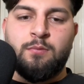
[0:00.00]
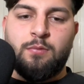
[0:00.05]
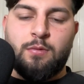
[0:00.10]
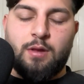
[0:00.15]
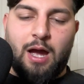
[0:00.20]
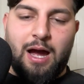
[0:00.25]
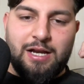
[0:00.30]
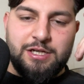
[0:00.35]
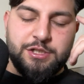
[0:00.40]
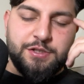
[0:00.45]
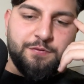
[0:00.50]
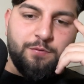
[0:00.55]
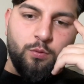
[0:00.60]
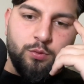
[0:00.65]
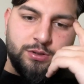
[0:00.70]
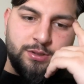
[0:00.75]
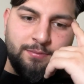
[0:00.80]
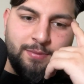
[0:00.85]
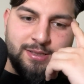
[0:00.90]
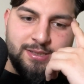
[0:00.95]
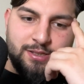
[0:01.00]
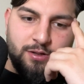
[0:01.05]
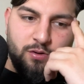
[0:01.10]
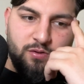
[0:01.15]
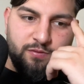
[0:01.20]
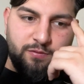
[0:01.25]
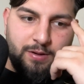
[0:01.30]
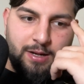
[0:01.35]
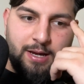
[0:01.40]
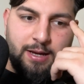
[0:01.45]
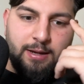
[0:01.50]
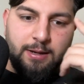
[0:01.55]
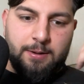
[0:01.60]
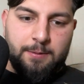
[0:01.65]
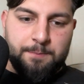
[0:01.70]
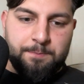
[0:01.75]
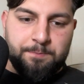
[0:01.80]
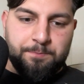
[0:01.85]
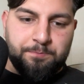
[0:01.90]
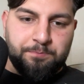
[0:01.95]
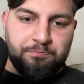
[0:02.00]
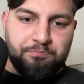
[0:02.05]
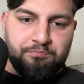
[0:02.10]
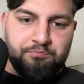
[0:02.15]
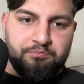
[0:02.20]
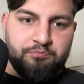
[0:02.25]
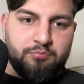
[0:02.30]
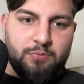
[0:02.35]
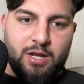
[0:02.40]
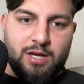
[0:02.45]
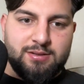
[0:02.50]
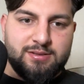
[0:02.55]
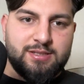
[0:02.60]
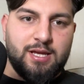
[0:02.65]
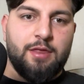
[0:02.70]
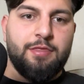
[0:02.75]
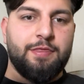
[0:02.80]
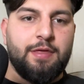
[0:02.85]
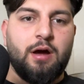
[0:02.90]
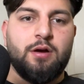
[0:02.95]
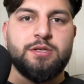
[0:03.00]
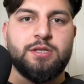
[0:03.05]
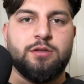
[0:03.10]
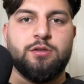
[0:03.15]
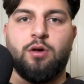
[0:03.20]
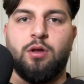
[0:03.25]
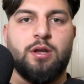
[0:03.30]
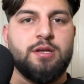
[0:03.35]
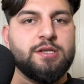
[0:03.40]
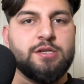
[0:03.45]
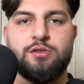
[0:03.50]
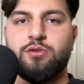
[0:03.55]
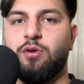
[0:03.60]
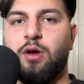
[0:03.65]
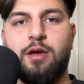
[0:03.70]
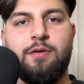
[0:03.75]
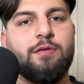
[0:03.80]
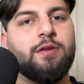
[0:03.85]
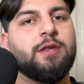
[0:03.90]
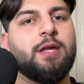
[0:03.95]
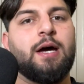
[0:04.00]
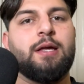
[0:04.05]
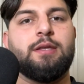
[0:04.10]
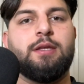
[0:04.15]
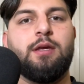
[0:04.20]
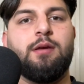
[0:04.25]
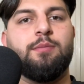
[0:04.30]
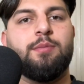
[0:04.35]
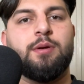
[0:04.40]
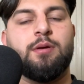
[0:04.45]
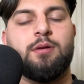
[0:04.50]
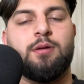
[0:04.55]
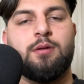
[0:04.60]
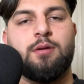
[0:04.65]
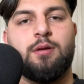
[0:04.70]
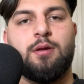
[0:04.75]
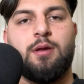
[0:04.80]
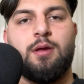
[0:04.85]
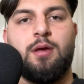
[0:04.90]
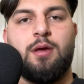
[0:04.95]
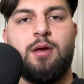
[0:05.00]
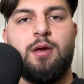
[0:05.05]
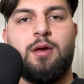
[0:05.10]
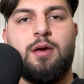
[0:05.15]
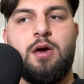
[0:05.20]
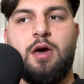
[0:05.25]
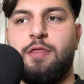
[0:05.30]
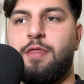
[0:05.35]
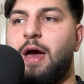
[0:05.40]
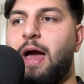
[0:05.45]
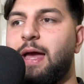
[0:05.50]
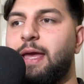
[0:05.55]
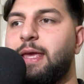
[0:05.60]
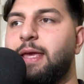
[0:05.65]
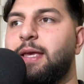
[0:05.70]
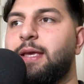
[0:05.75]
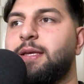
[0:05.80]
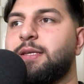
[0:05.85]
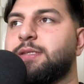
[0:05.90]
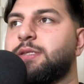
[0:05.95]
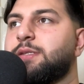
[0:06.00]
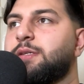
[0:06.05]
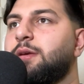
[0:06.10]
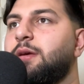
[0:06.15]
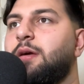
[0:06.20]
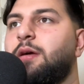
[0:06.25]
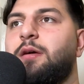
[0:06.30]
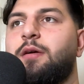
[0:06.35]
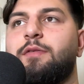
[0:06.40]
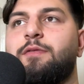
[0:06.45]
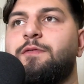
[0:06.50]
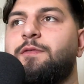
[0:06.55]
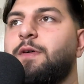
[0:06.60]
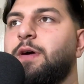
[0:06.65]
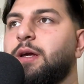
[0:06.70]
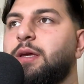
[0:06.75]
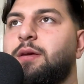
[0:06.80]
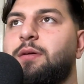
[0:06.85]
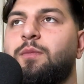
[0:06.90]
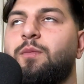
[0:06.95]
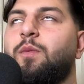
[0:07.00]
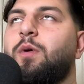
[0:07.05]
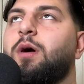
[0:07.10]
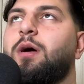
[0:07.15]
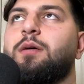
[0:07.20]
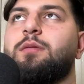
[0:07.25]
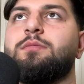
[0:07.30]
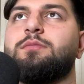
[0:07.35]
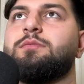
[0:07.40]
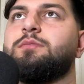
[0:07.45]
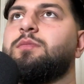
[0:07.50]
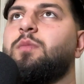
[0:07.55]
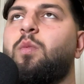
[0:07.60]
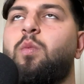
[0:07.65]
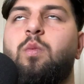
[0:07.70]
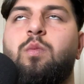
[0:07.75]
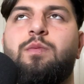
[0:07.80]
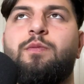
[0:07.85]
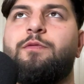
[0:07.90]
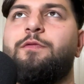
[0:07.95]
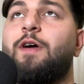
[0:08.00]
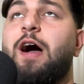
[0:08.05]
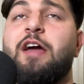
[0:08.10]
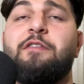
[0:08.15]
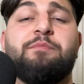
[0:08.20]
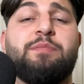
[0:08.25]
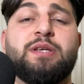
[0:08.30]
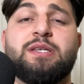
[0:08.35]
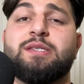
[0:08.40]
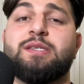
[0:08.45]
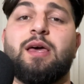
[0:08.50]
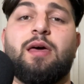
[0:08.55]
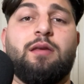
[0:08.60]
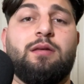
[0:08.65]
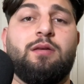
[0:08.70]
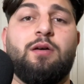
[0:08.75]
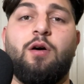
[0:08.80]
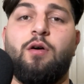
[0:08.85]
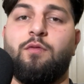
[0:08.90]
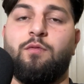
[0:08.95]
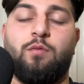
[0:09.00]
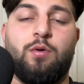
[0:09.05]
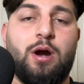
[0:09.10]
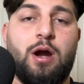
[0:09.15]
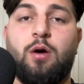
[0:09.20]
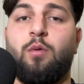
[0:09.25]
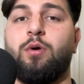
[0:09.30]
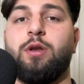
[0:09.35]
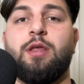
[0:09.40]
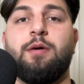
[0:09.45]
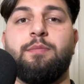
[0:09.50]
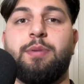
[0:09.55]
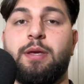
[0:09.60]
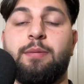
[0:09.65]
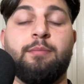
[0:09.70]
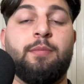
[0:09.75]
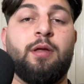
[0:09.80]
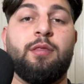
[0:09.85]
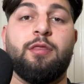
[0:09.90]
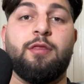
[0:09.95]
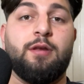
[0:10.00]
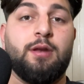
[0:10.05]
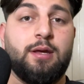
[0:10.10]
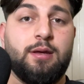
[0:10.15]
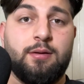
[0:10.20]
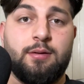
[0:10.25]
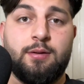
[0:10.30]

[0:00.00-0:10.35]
I just thought to myself, like, $10,000 is not even that deep. That is fucking what? 5% of where I want to be monthly.